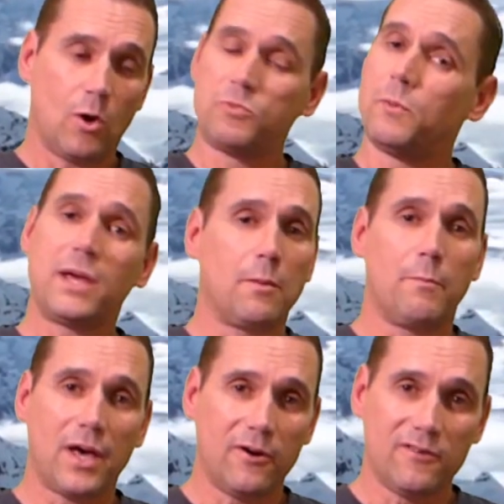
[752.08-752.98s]
hope to make
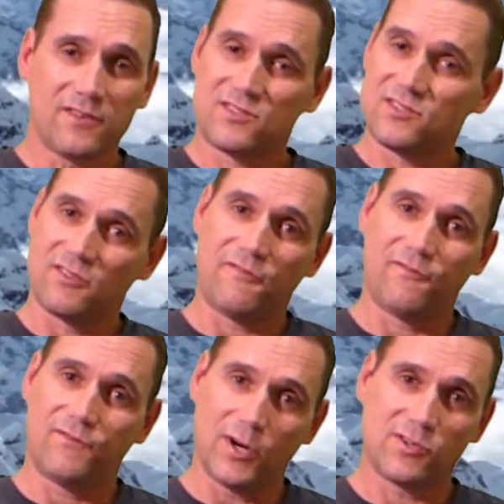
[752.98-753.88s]
them better. This is the
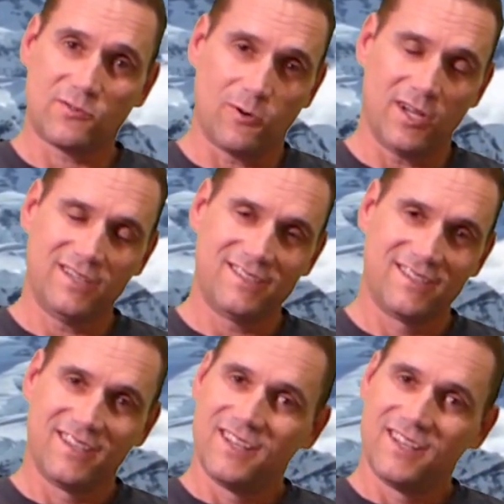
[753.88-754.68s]
first one.